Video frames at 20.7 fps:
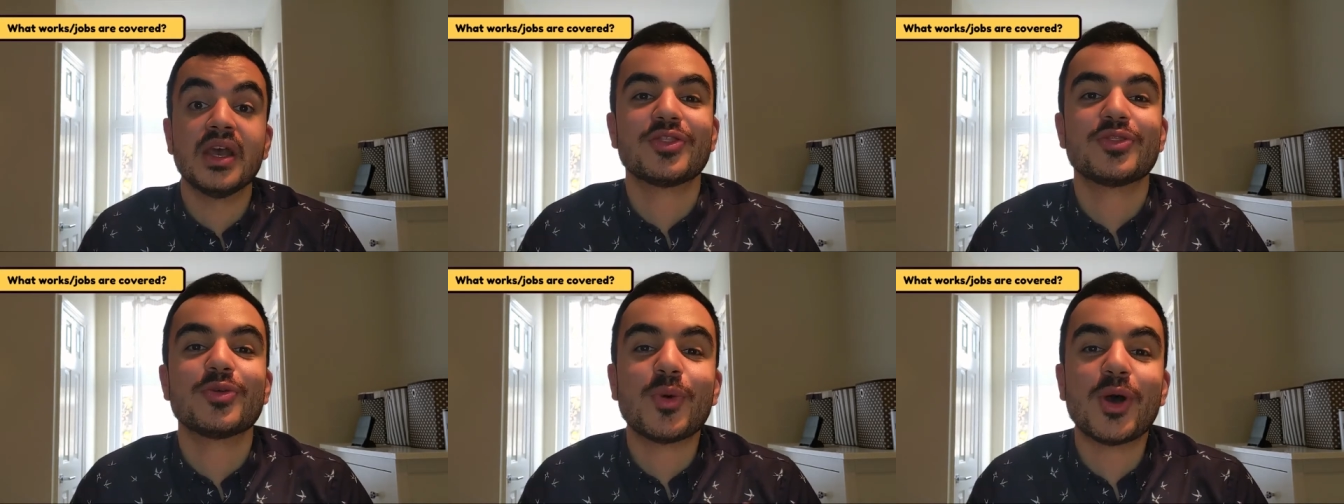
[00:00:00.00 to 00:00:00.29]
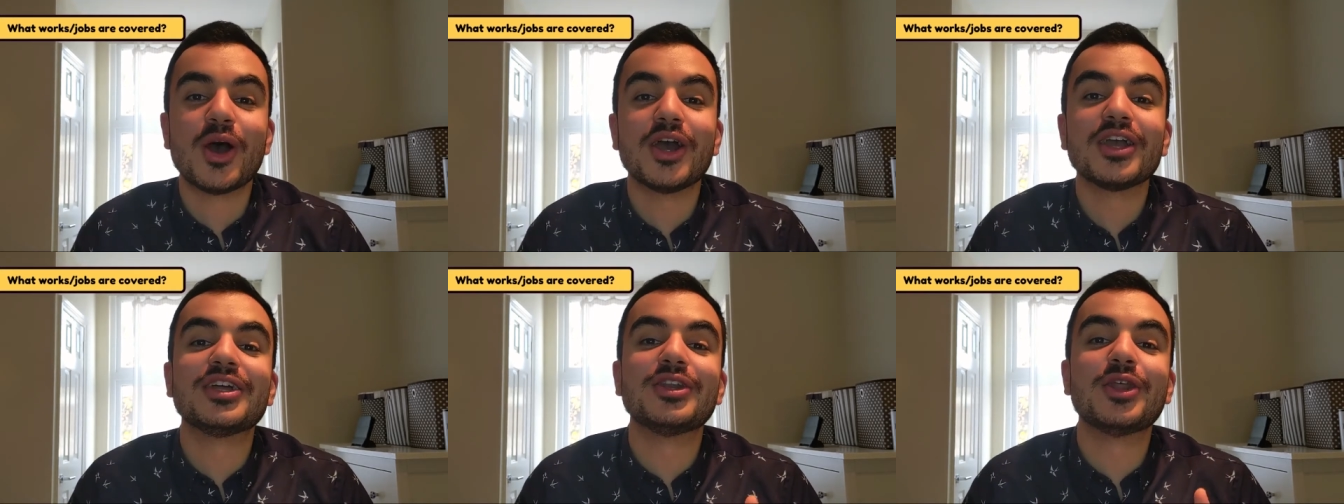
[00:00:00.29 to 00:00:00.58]
the
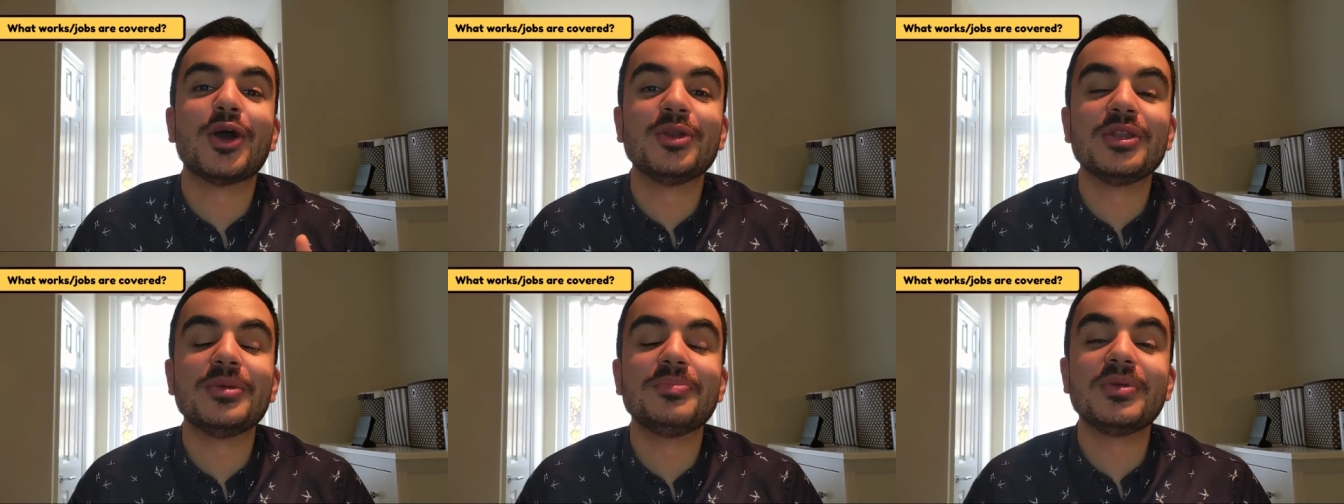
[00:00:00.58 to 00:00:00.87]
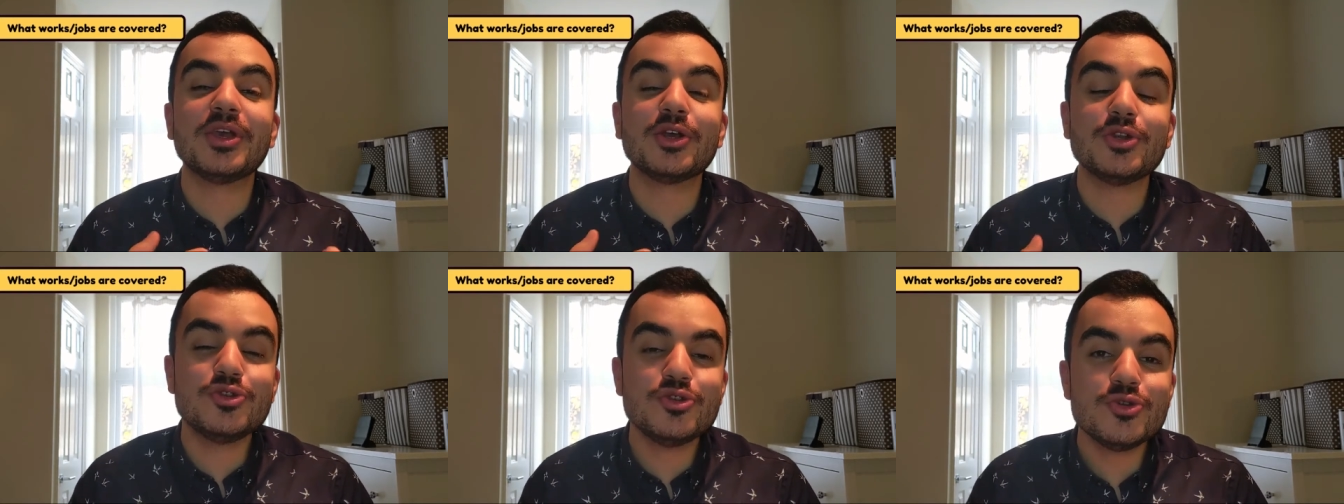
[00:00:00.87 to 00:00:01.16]
work can only
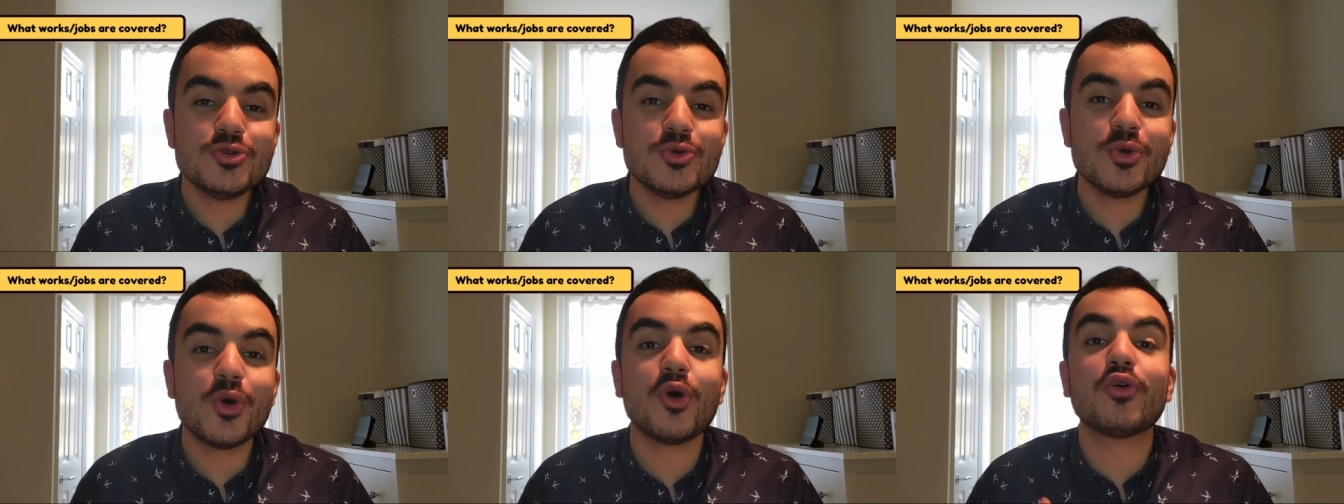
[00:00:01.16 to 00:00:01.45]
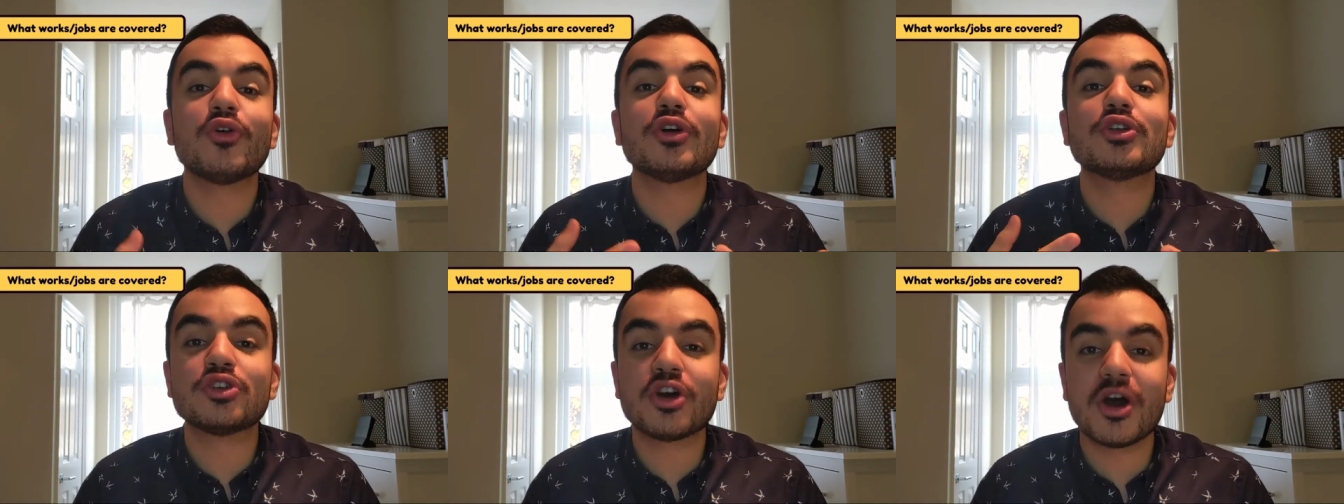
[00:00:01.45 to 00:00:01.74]
be a new
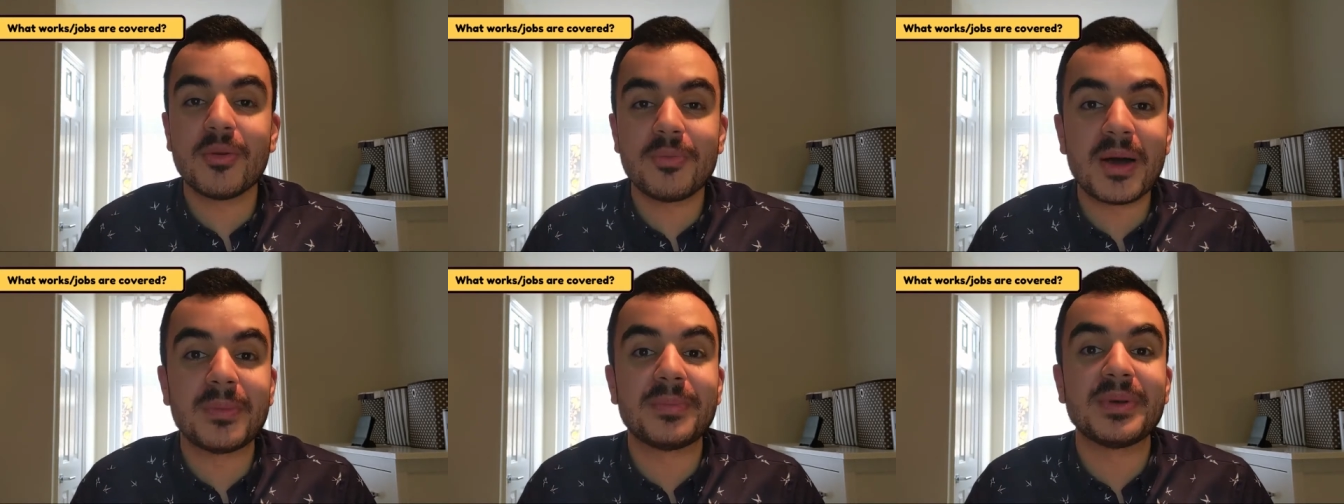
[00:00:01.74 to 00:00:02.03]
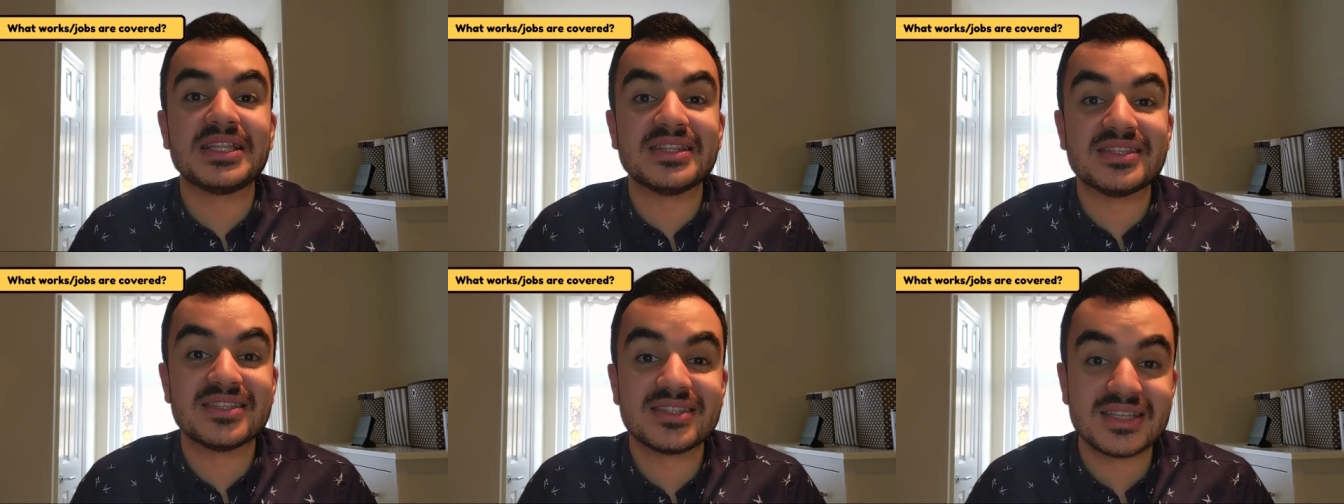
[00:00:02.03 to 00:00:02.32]
or a top-up
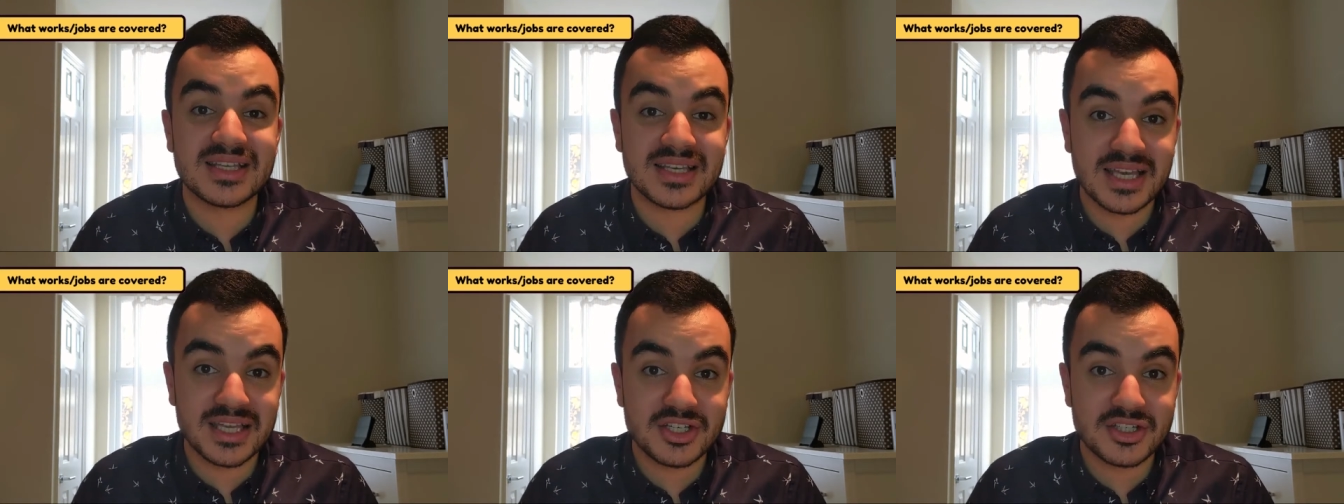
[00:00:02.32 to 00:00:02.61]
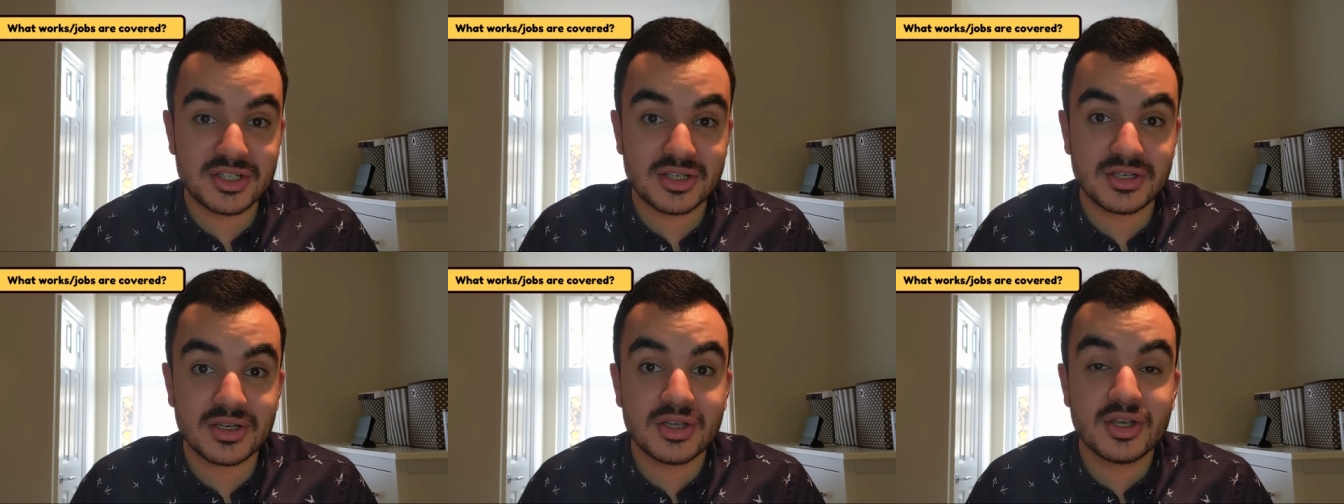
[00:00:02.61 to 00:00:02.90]

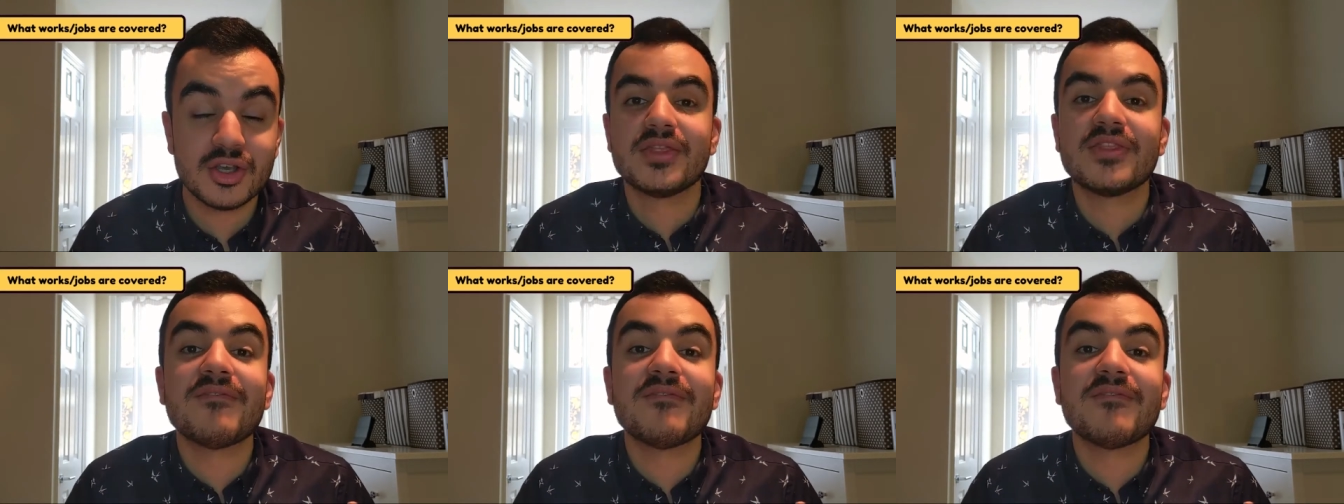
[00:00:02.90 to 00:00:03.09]
installation.